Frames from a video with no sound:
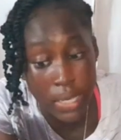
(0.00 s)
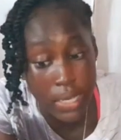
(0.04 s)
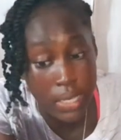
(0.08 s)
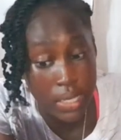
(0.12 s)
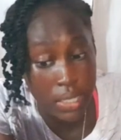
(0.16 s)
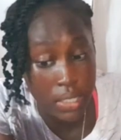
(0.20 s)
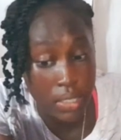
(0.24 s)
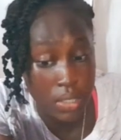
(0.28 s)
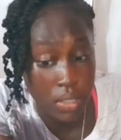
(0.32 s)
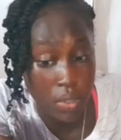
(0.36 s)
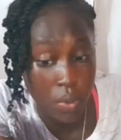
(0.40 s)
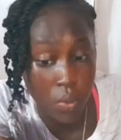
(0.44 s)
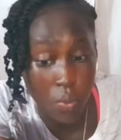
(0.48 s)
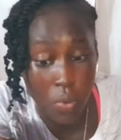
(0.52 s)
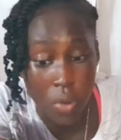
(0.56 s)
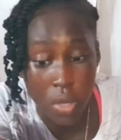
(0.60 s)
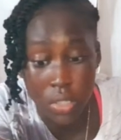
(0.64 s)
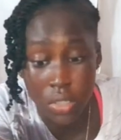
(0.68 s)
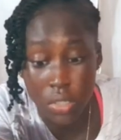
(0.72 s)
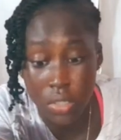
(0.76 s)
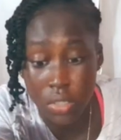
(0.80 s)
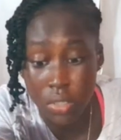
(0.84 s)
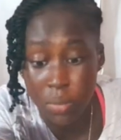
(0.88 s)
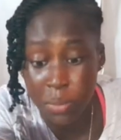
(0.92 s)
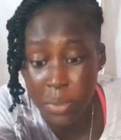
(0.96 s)
is the
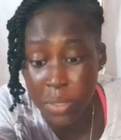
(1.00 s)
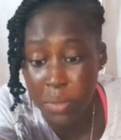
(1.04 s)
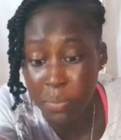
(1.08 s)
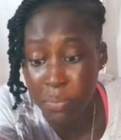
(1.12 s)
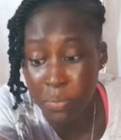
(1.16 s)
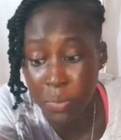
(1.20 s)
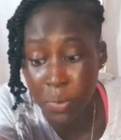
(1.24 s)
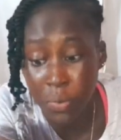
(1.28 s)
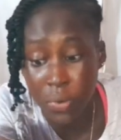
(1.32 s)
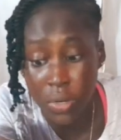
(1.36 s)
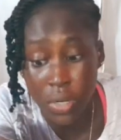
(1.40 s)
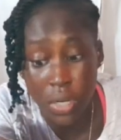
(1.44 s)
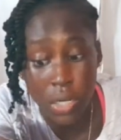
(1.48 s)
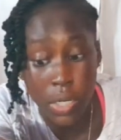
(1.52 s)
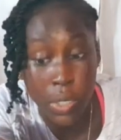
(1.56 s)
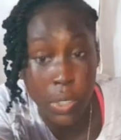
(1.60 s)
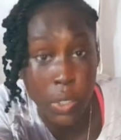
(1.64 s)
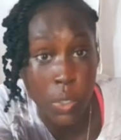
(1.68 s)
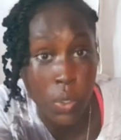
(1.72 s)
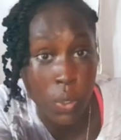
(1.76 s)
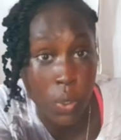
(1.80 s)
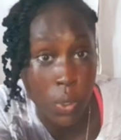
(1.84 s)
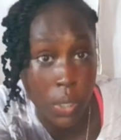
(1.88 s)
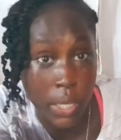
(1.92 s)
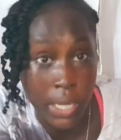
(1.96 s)
one to be more
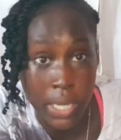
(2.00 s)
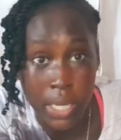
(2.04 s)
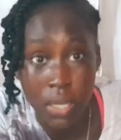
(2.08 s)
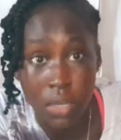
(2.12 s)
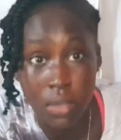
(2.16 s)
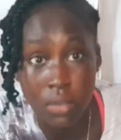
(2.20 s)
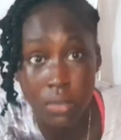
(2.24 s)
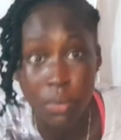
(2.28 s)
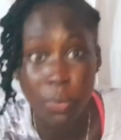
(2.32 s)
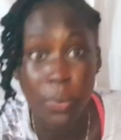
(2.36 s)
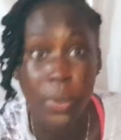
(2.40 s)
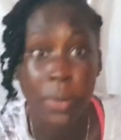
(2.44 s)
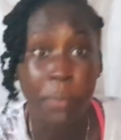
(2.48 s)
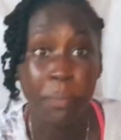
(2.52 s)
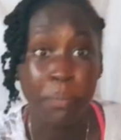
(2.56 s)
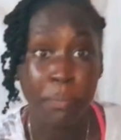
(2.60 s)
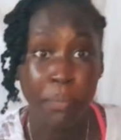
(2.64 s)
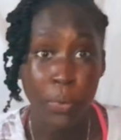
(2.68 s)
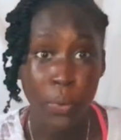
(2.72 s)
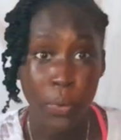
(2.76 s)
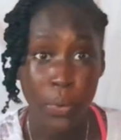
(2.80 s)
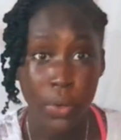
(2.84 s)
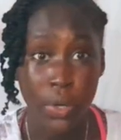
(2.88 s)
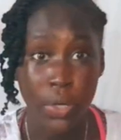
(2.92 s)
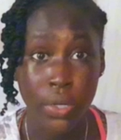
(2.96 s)
annoying when
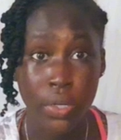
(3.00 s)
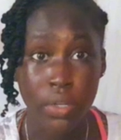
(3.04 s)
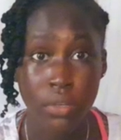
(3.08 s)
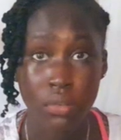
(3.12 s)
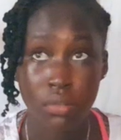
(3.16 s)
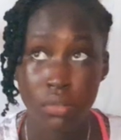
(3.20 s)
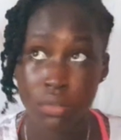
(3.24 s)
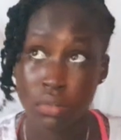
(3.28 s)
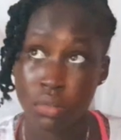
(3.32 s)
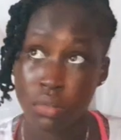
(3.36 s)
bored?